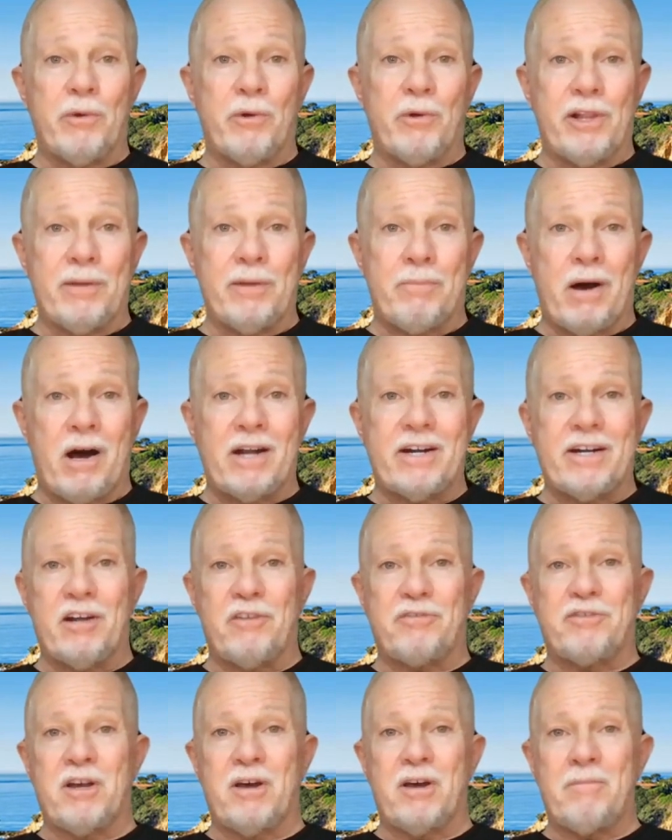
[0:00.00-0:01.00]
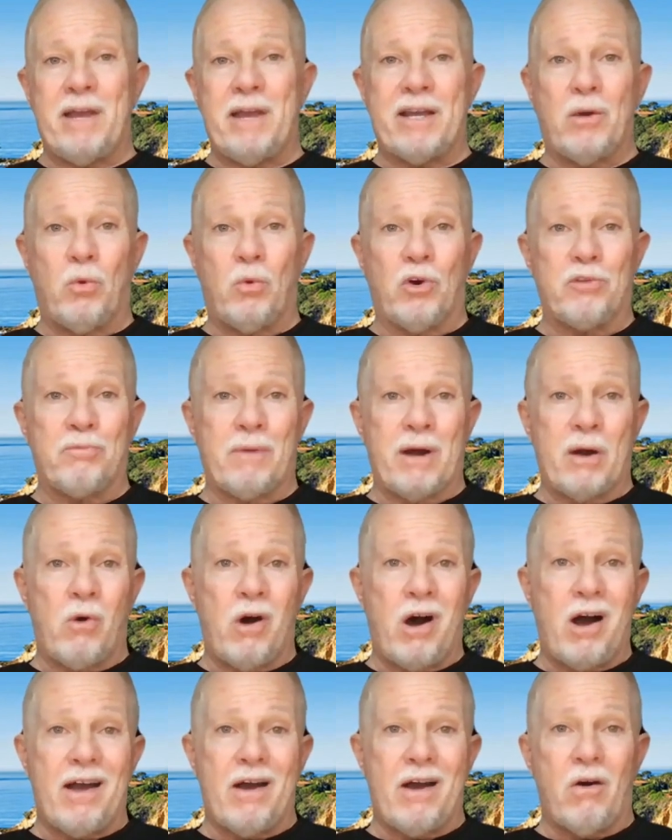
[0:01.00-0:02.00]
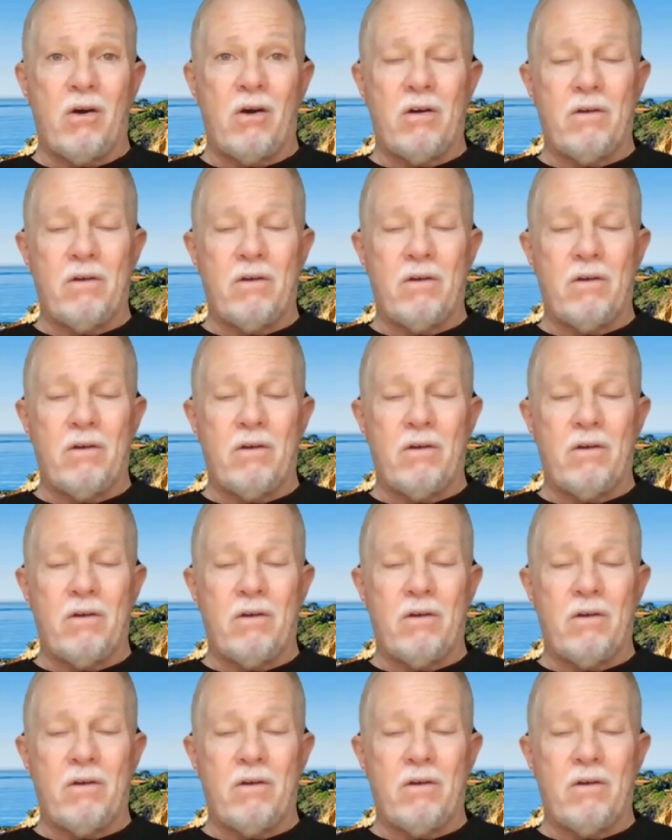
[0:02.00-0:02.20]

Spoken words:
really bought enough to make it worth my while.